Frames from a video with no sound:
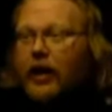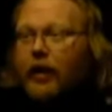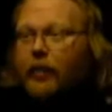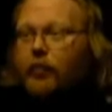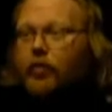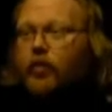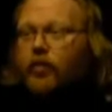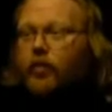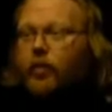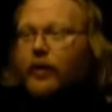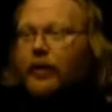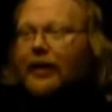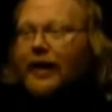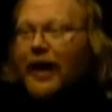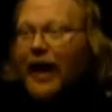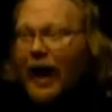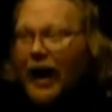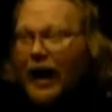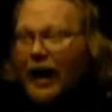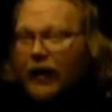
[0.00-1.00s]
and moved
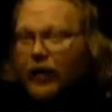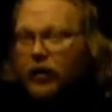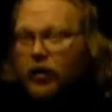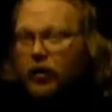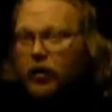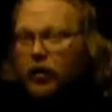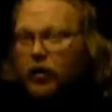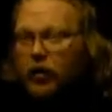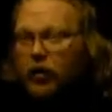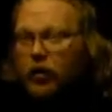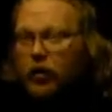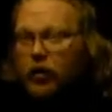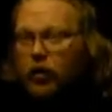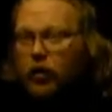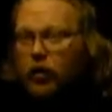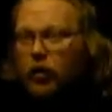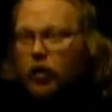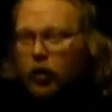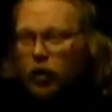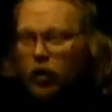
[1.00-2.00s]
beyond
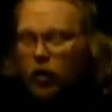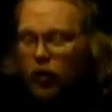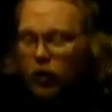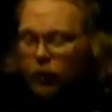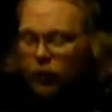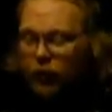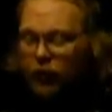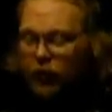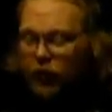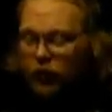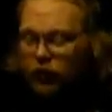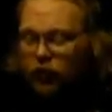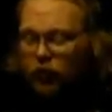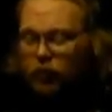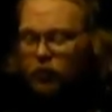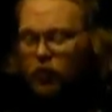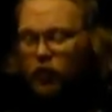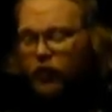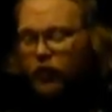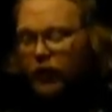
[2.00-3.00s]
because
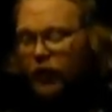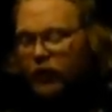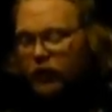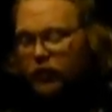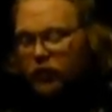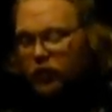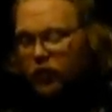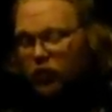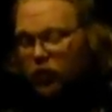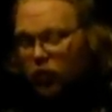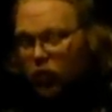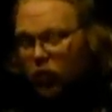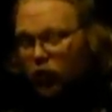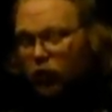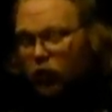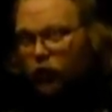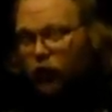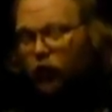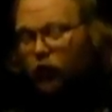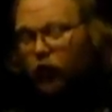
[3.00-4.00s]
we're moving into the
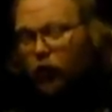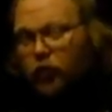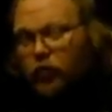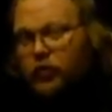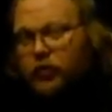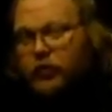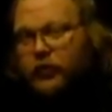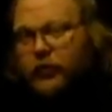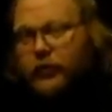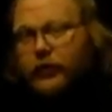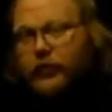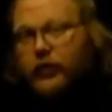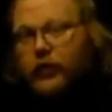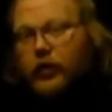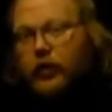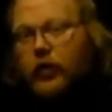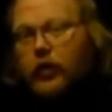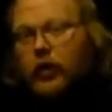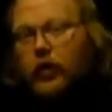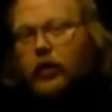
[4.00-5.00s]
darker forces
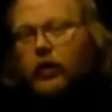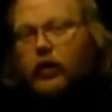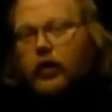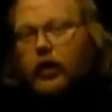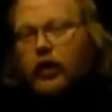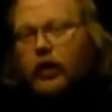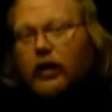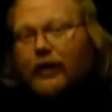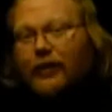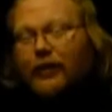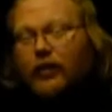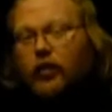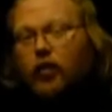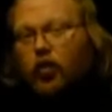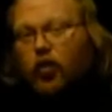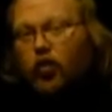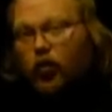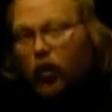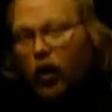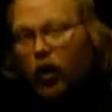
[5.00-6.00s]
that even
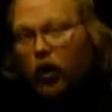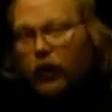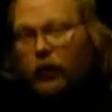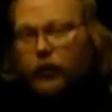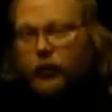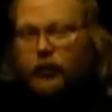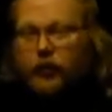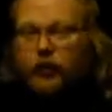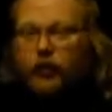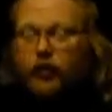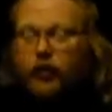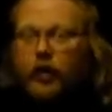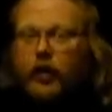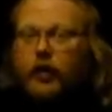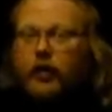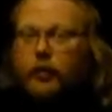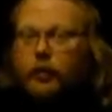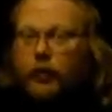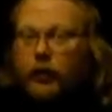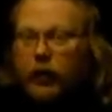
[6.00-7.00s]
Crowley was
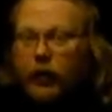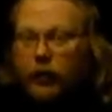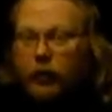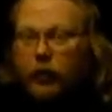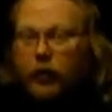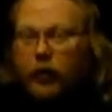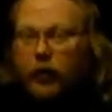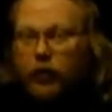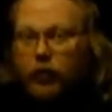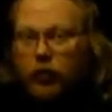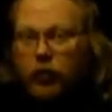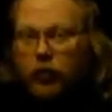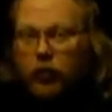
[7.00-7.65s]
afraid to play with.